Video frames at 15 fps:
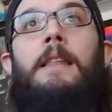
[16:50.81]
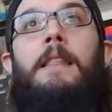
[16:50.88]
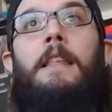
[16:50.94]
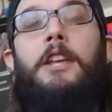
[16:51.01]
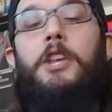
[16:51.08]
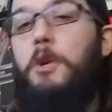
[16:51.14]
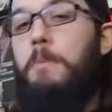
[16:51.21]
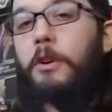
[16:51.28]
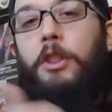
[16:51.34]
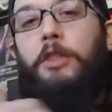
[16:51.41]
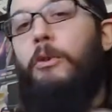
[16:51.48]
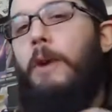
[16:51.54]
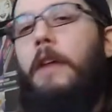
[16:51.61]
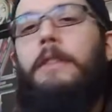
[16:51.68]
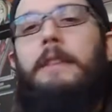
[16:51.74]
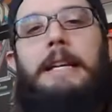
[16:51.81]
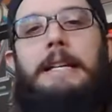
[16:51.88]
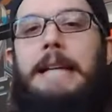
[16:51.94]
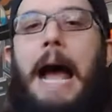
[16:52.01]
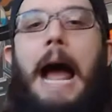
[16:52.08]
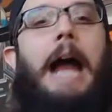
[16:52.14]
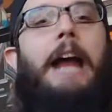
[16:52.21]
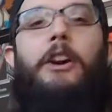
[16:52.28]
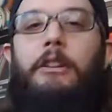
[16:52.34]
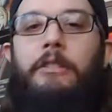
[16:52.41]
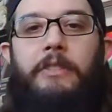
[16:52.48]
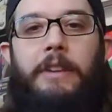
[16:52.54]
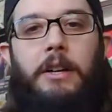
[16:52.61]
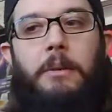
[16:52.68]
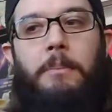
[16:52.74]
the humor throughout the entire
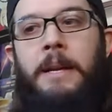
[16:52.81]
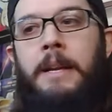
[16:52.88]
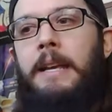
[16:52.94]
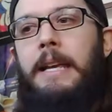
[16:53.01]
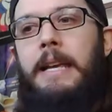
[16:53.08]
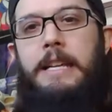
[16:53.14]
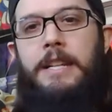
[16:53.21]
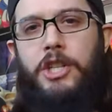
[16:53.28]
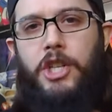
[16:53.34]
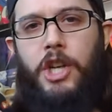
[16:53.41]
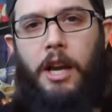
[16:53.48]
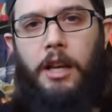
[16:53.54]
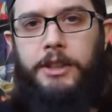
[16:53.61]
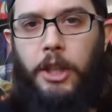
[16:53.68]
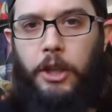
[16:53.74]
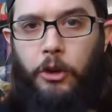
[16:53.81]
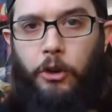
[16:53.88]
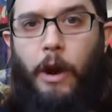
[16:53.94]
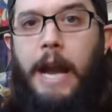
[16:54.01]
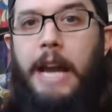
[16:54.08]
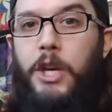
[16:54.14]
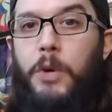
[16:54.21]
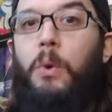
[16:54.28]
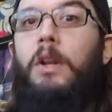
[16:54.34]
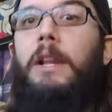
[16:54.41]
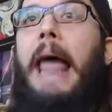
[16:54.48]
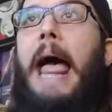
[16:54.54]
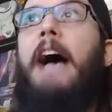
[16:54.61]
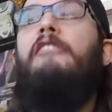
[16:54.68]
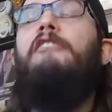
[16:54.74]
film is just great. You will
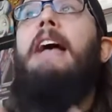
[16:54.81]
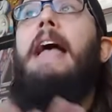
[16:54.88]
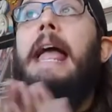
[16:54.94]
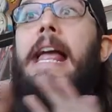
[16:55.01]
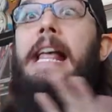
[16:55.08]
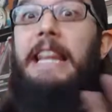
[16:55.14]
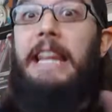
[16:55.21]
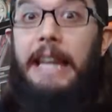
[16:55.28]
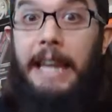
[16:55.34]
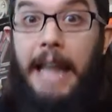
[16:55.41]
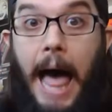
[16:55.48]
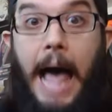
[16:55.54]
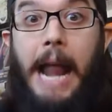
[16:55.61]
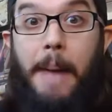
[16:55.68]
laugh a lot.